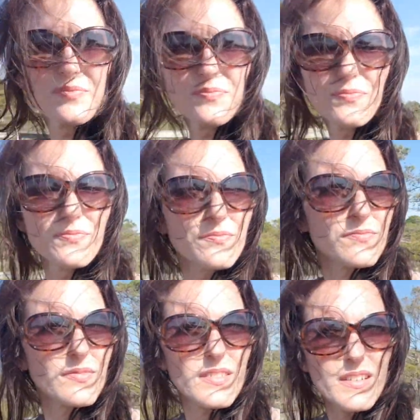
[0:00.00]

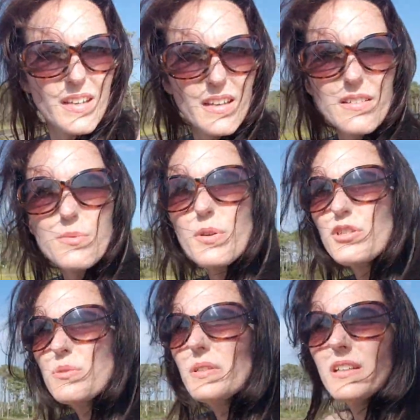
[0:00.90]
It's
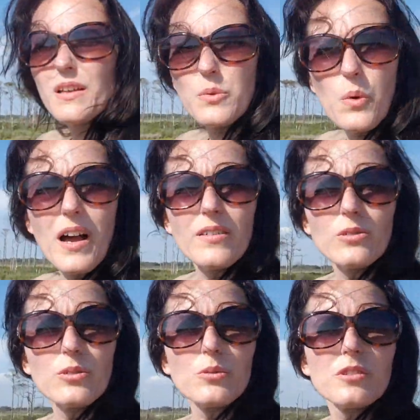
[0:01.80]
supposed to be a lot of
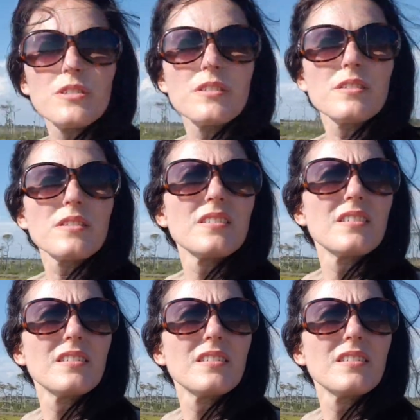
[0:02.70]
wild horses.